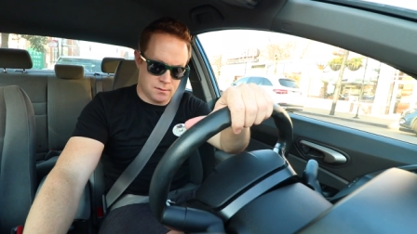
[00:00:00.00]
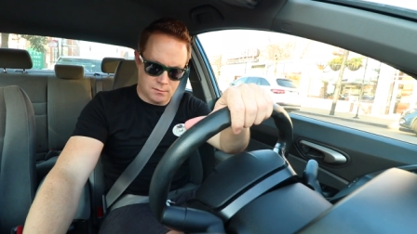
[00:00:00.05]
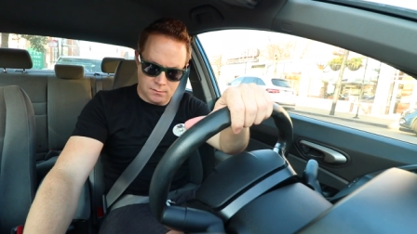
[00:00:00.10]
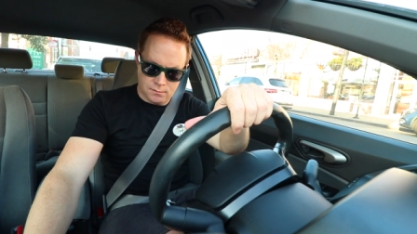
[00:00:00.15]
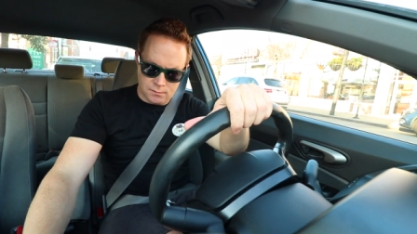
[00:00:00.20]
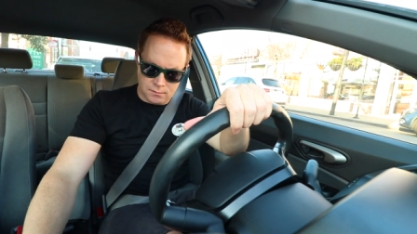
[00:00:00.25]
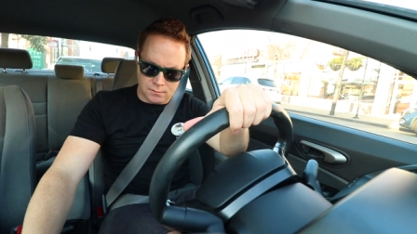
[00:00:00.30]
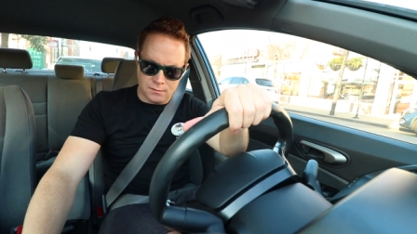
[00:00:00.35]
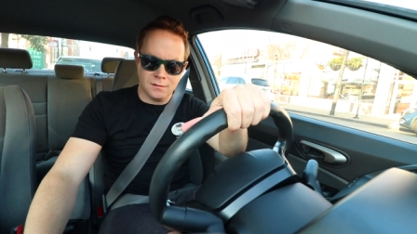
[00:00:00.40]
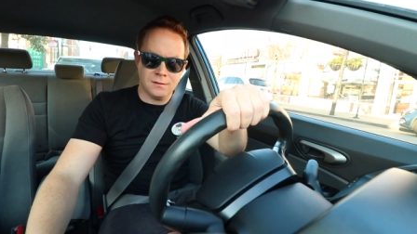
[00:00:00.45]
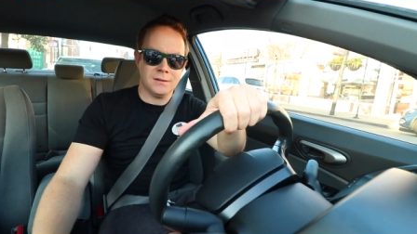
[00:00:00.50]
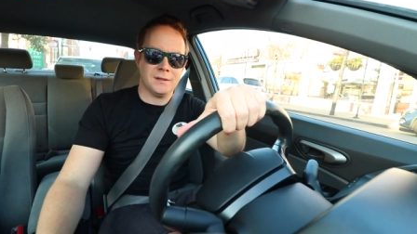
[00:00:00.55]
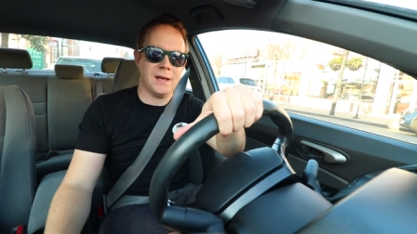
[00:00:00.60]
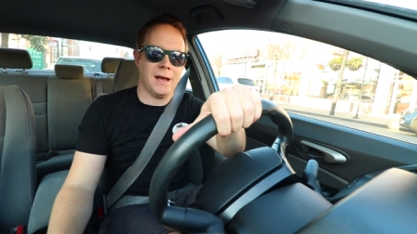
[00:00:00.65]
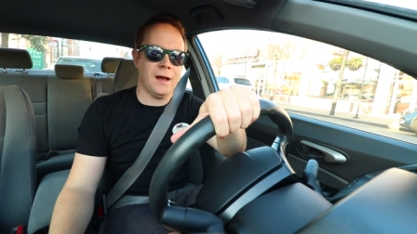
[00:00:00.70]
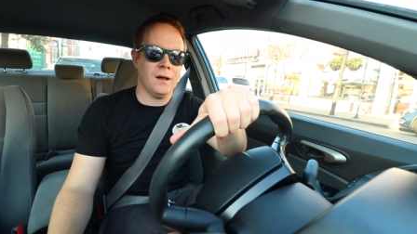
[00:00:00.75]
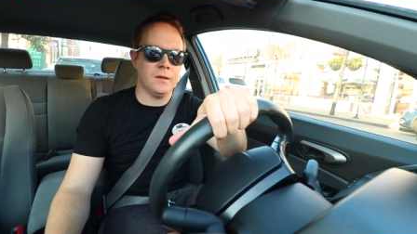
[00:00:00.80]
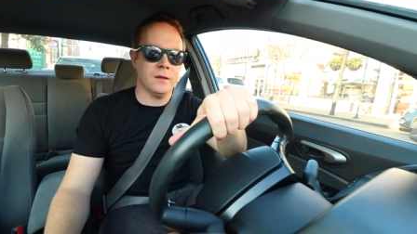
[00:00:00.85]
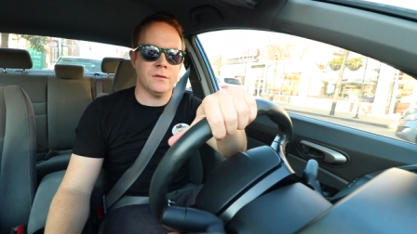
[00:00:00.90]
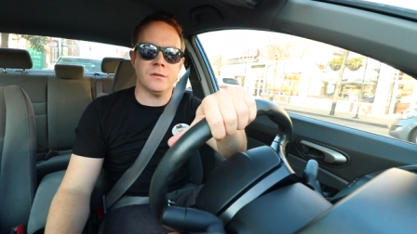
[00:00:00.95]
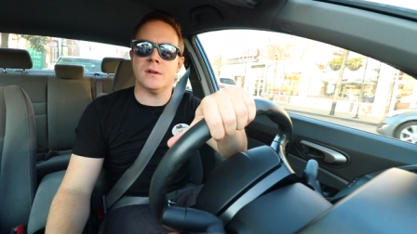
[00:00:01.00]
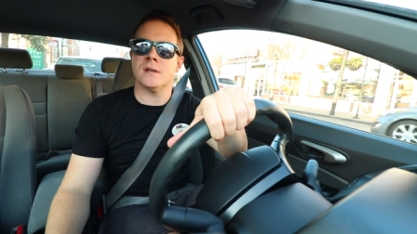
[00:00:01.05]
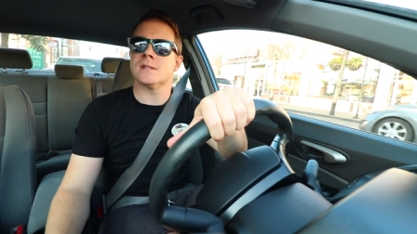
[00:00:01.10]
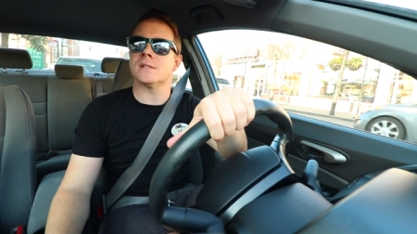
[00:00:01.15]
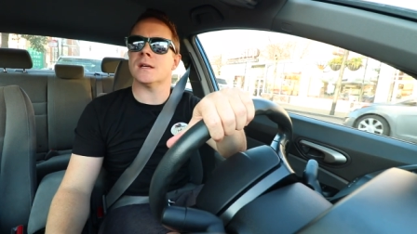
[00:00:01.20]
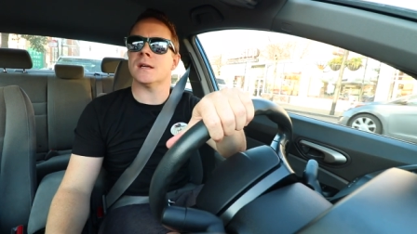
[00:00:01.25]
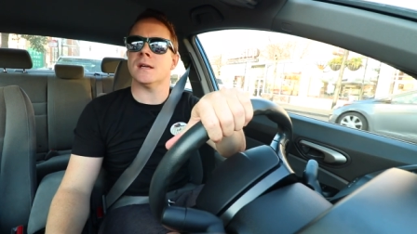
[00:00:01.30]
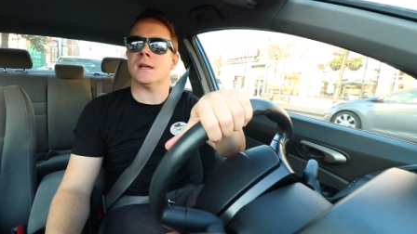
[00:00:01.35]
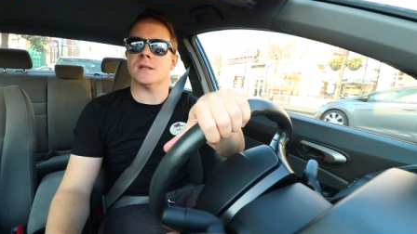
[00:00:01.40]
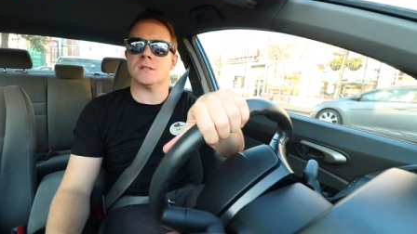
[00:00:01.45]
What the hell even is
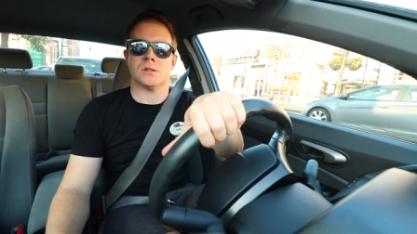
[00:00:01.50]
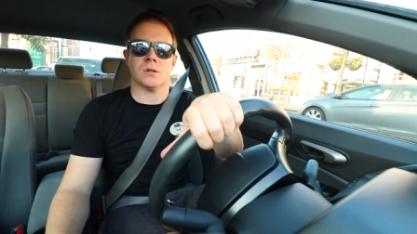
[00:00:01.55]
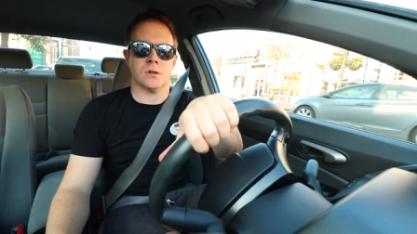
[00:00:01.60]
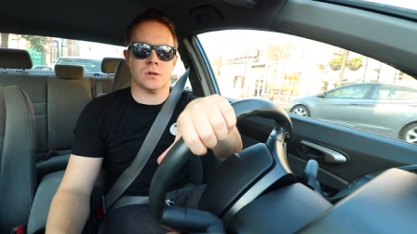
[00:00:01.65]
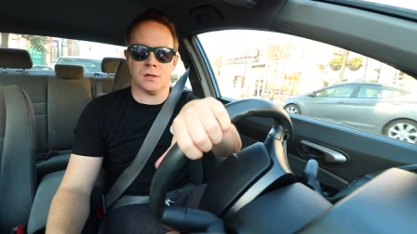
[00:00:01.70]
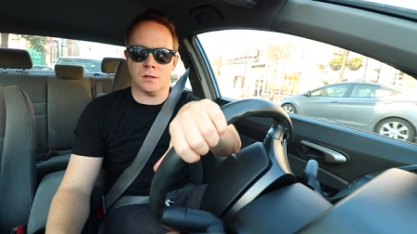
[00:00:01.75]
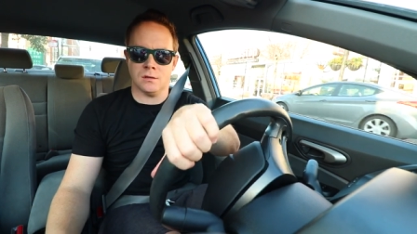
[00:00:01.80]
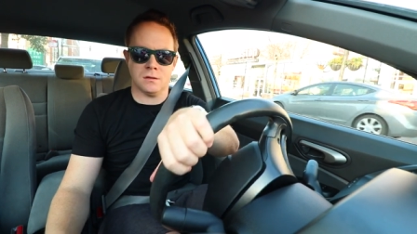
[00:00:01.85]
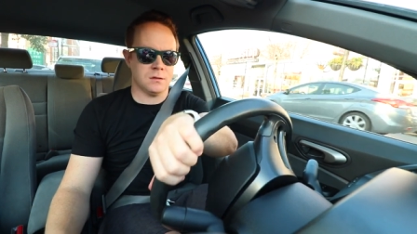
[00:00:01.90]
a gizzard?